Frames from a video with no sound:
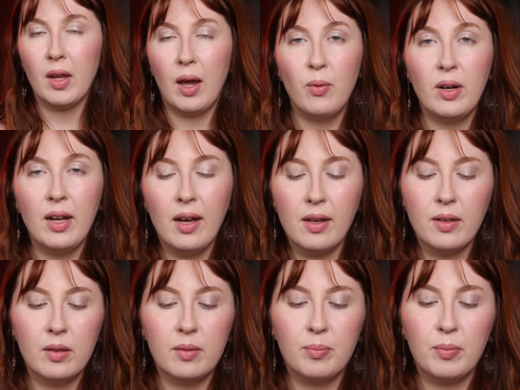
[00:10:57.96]
I want to add
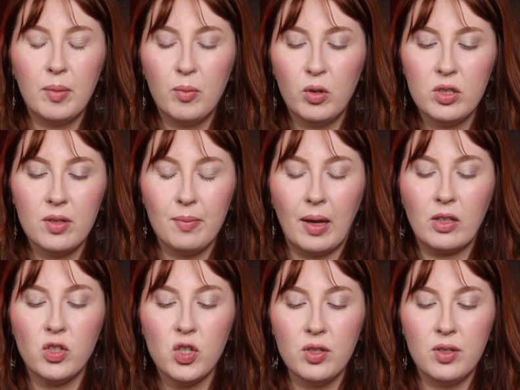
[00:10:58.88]
a bit more
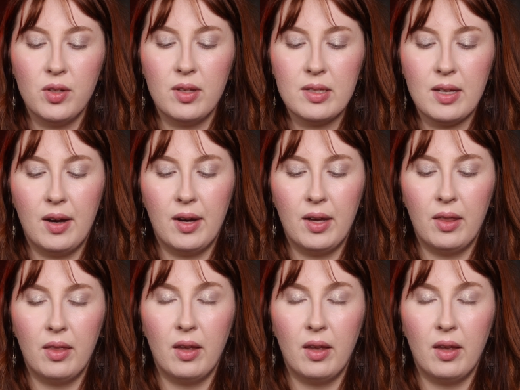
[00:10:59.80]
dimension to this eye